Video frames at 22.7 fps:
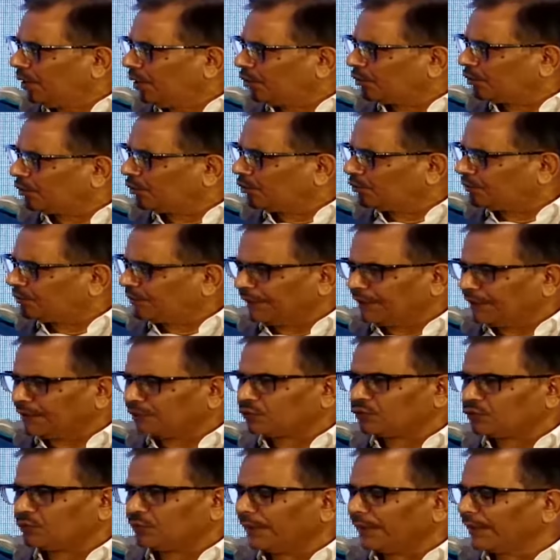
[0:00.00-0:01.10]
Do you think
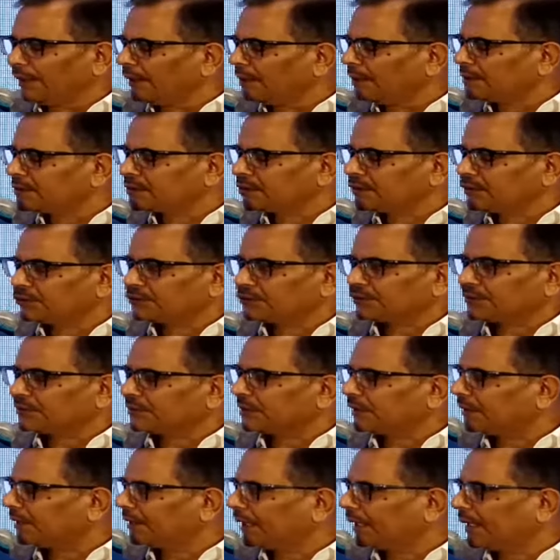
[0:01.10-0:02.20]
too many institutions are
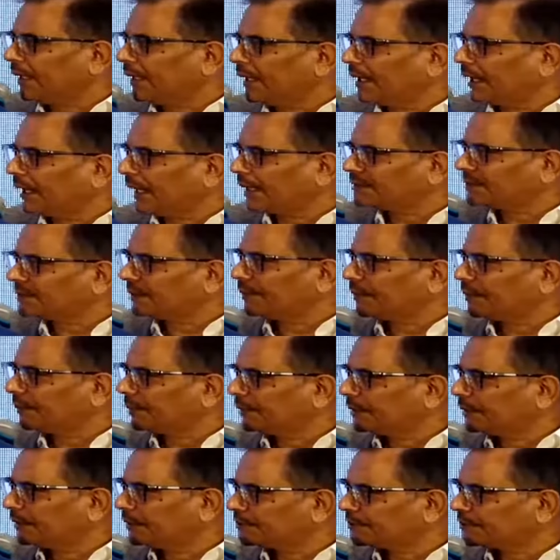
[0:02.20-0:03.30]
taking unacceptable
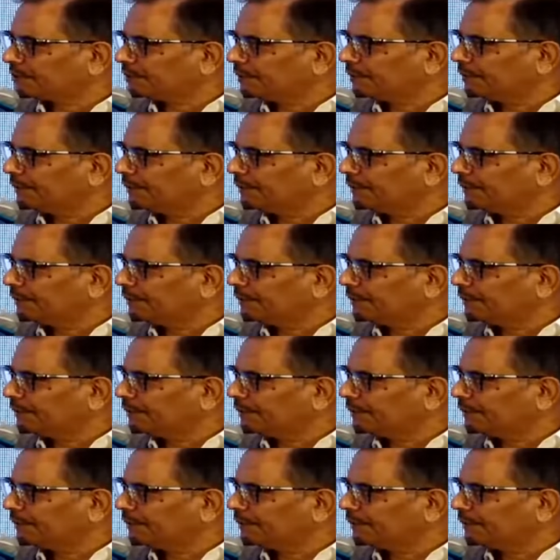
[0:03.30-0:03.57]
risks?